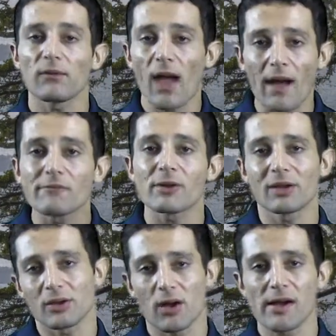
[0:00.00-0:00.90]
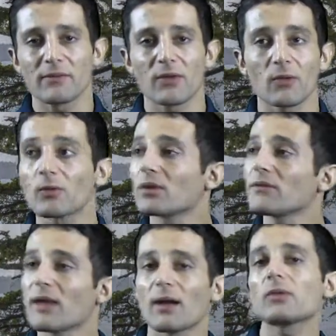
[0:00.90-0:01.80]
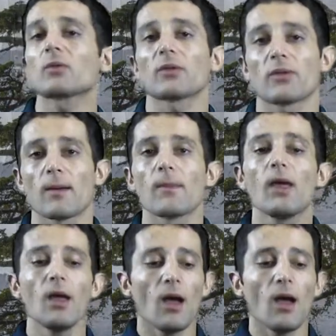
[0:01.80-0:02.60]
if you have one in your office or if you outsource them.